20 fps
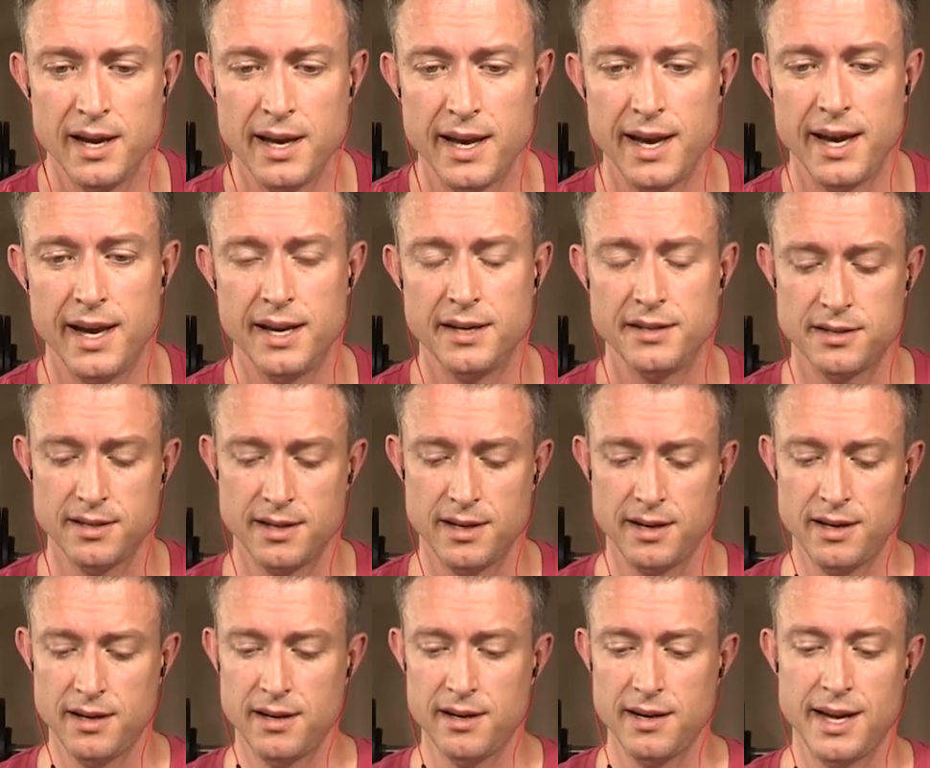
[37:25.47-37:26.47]
And
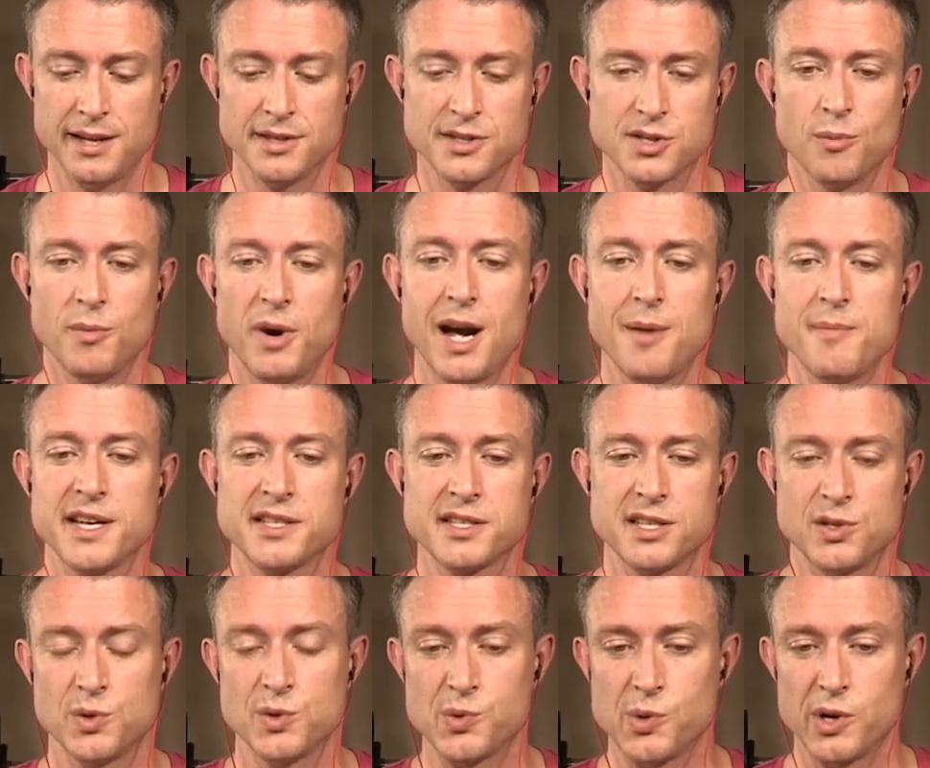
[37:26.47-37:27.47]
so my
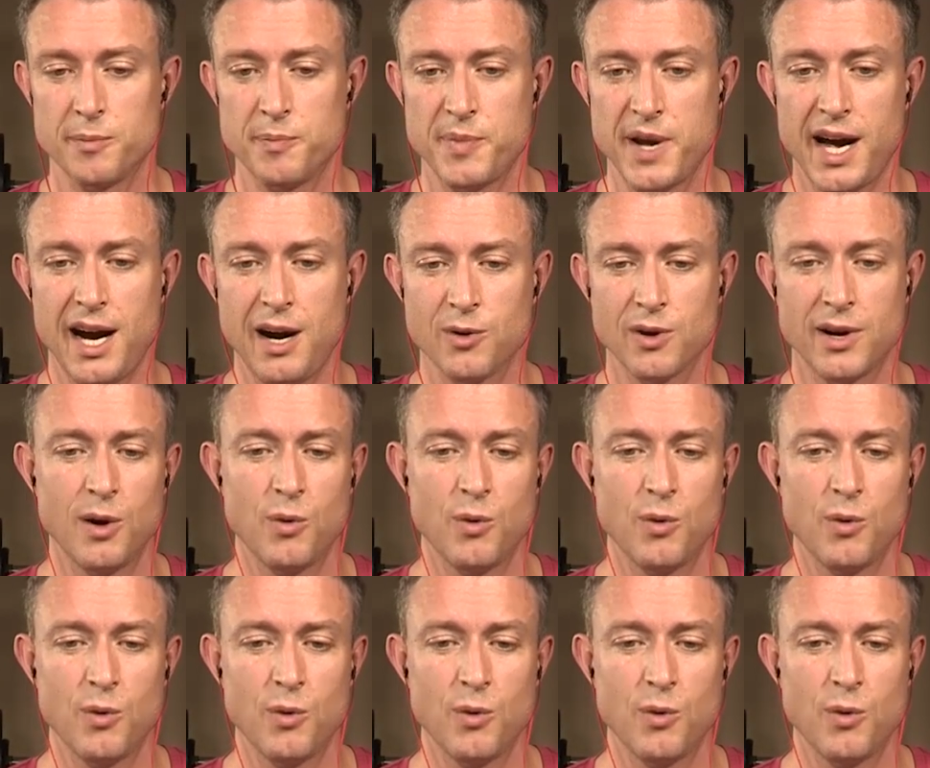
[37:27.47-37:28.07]
message was one of power.